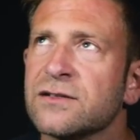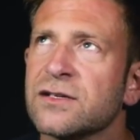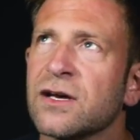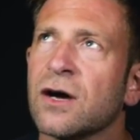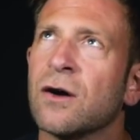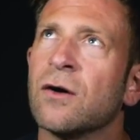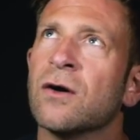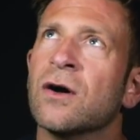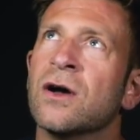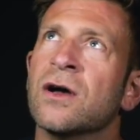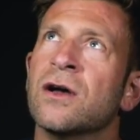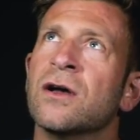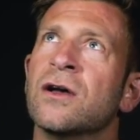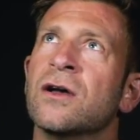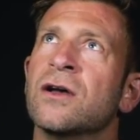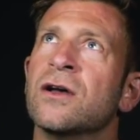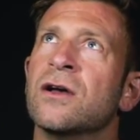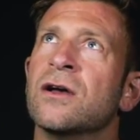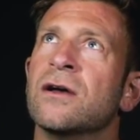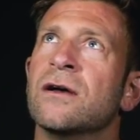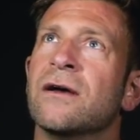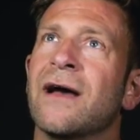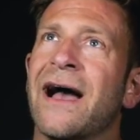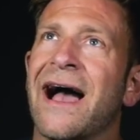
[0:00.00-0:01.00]
So
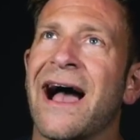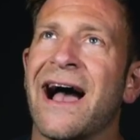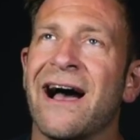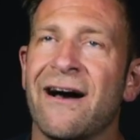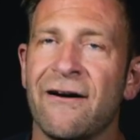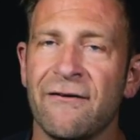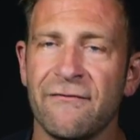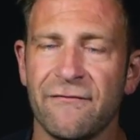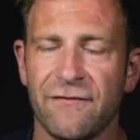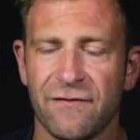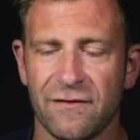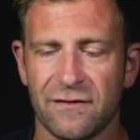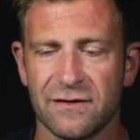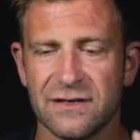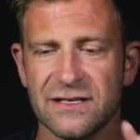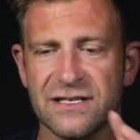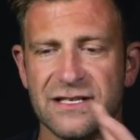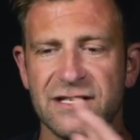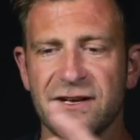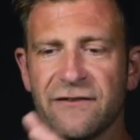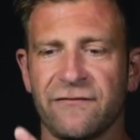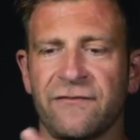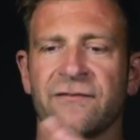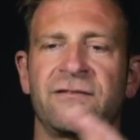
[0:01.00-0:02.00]
have
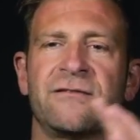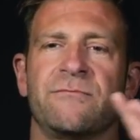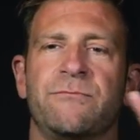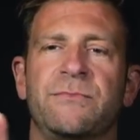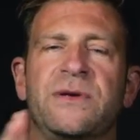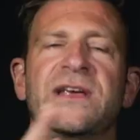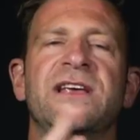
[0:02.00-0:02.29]
different